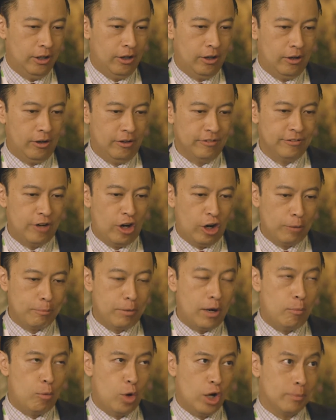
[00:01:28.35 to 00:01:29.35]
of our
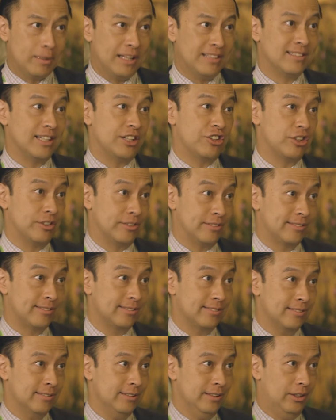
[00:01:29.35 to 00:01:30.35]
palm oil
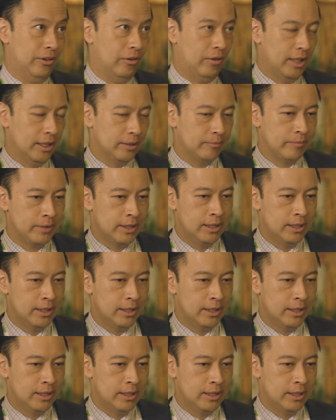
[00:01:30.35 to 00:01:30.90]
plantations, right?